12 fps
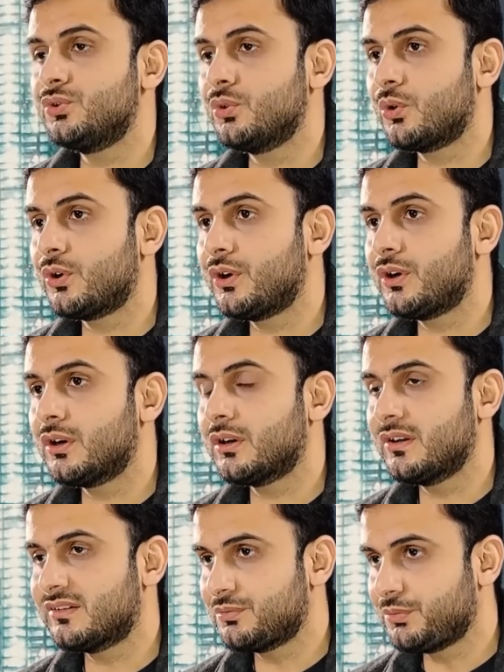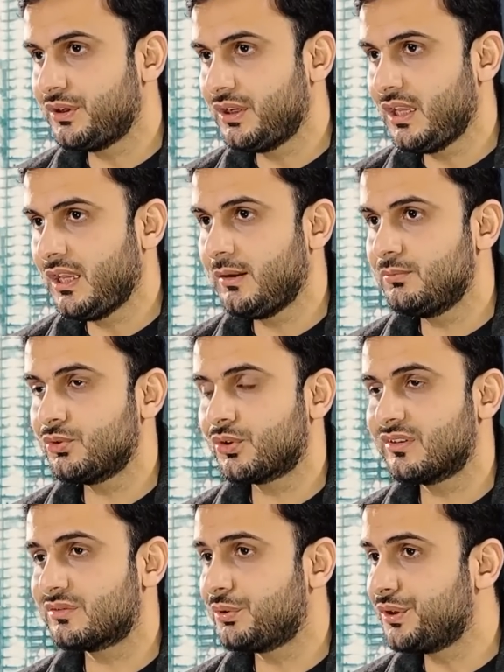your customer name, your
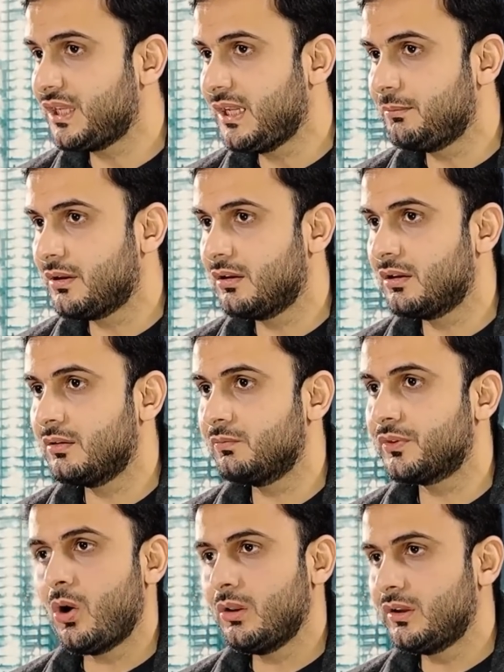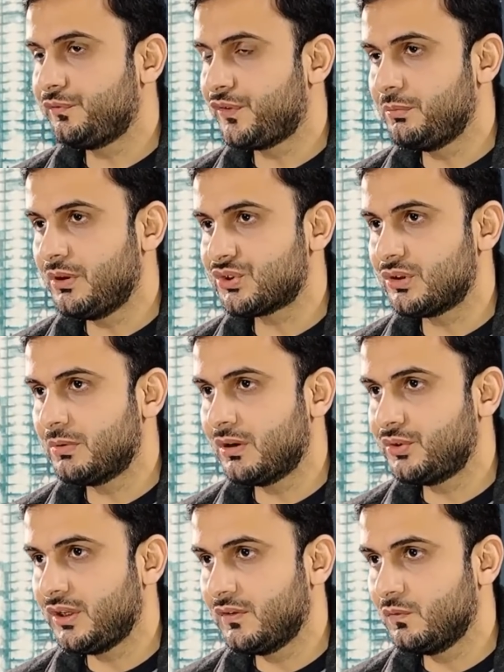customer email, all the information about
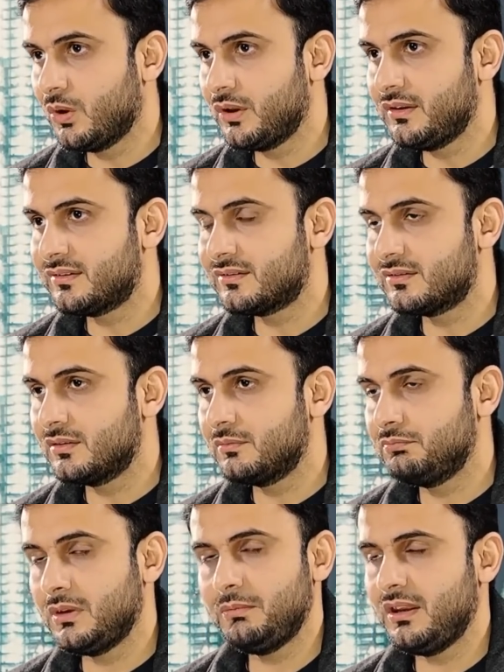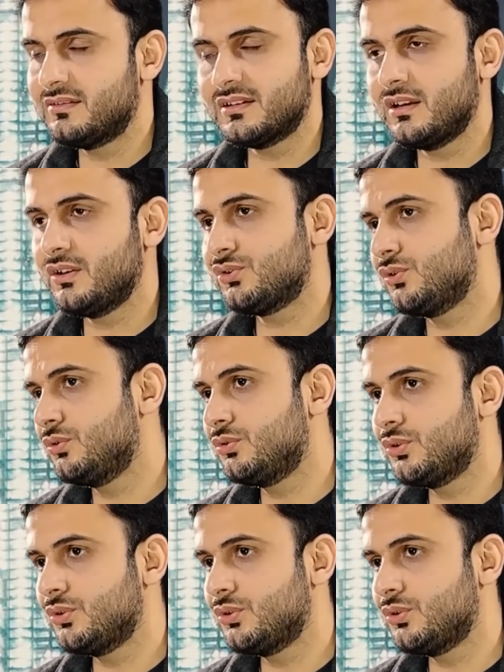the invoice, maybe assign it to do